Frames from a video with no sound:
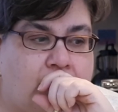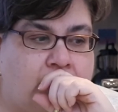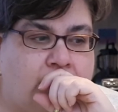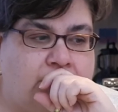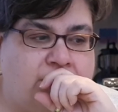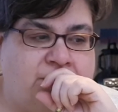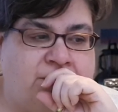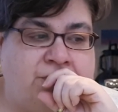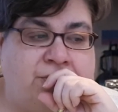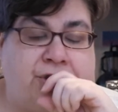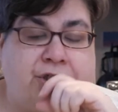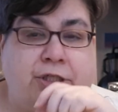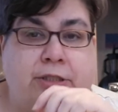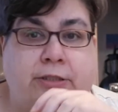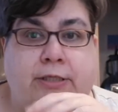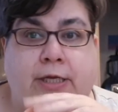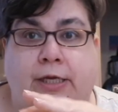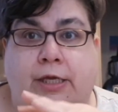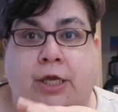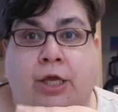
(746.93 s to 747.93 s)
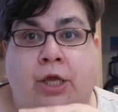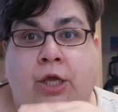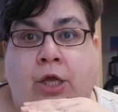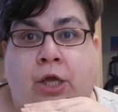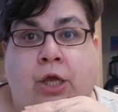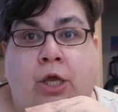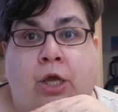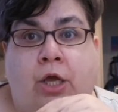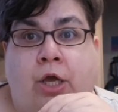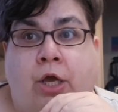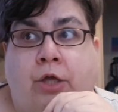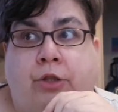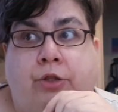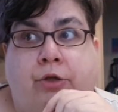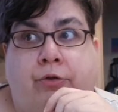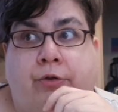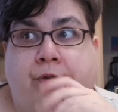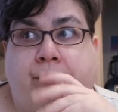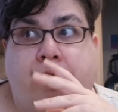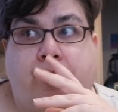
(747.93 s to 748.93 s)
She's like, the only
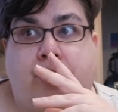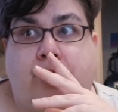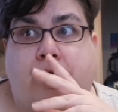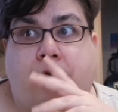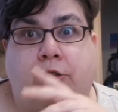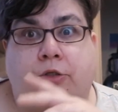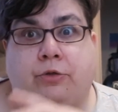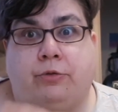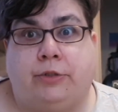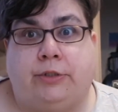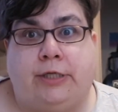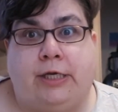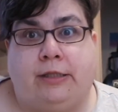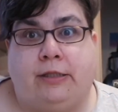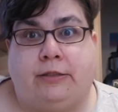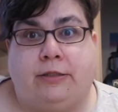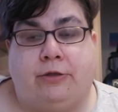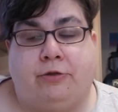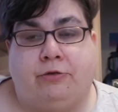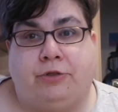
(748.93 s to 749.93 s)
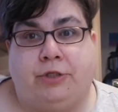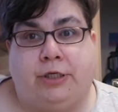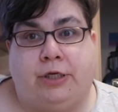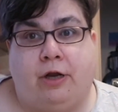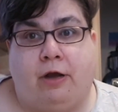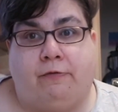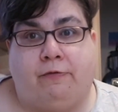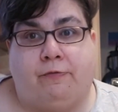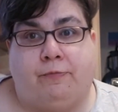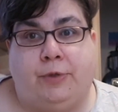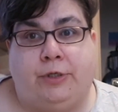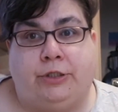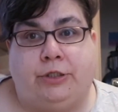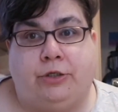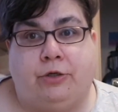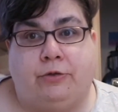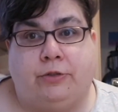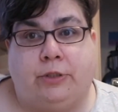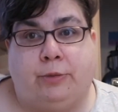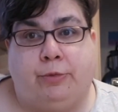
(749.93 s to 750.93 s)
thing that you can do is take this other ticket off of me. Do you know
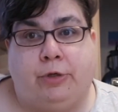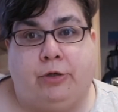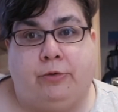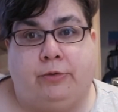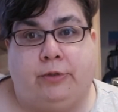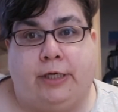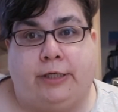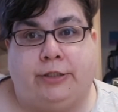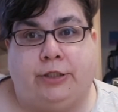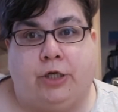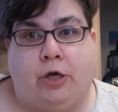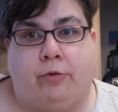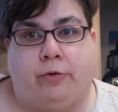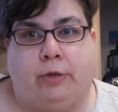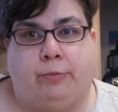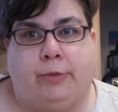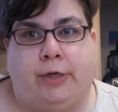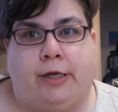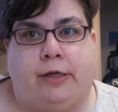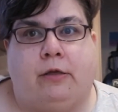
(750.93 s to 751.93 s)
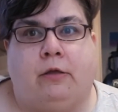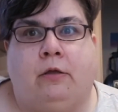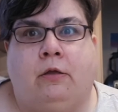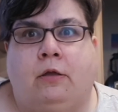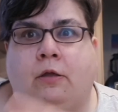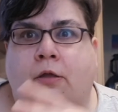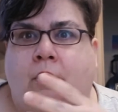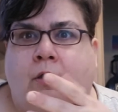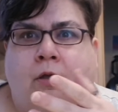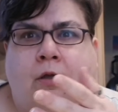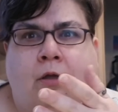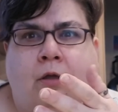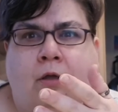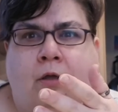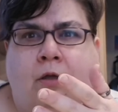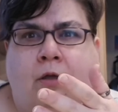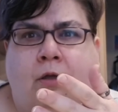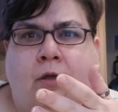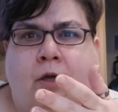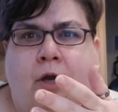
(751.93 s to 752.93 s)
somebody who would like to go? And I'm like,
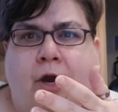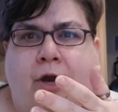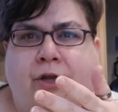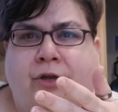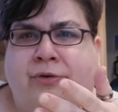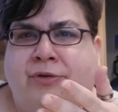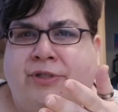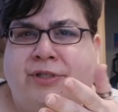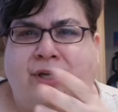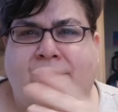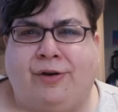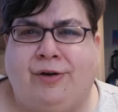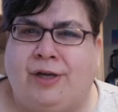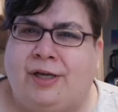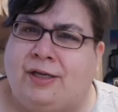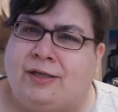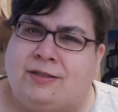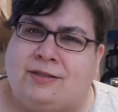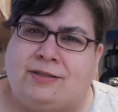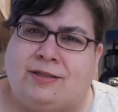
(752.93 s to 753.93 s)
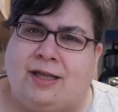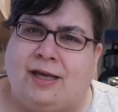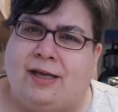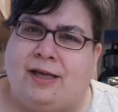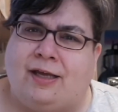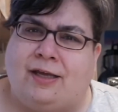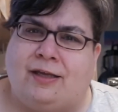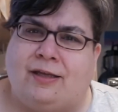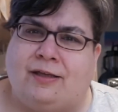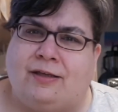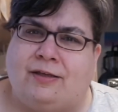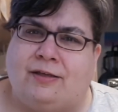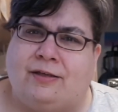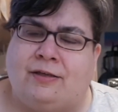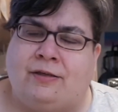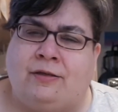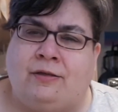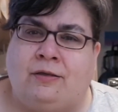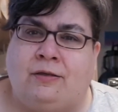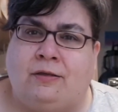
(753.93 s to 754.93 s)
are you serious? Like,
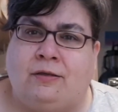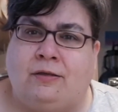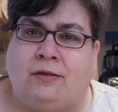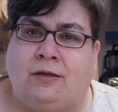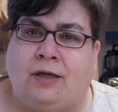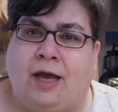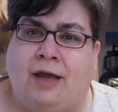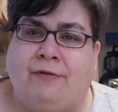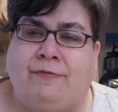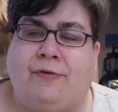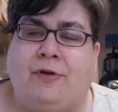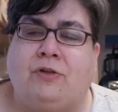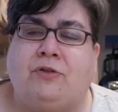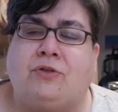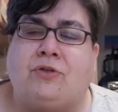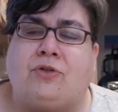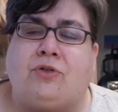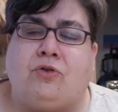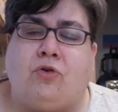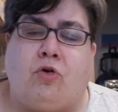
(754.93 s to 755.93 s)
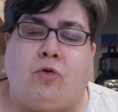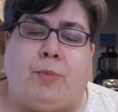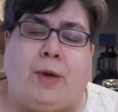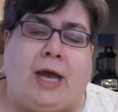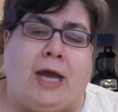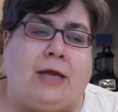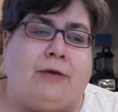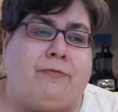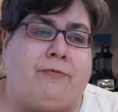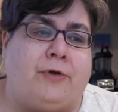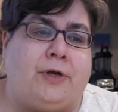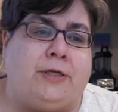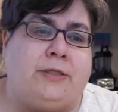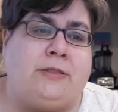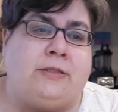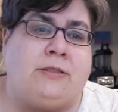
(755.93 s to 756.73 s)
I felt so bad, friends.